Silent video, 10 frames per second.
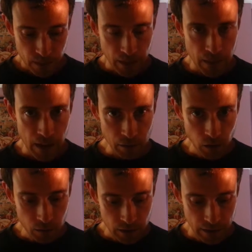And there
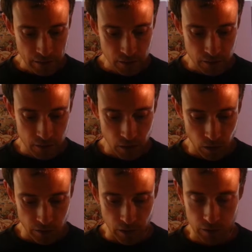are election
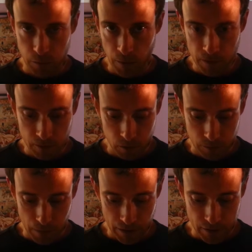scenarios where this could
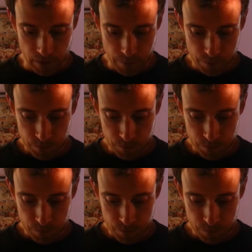matter.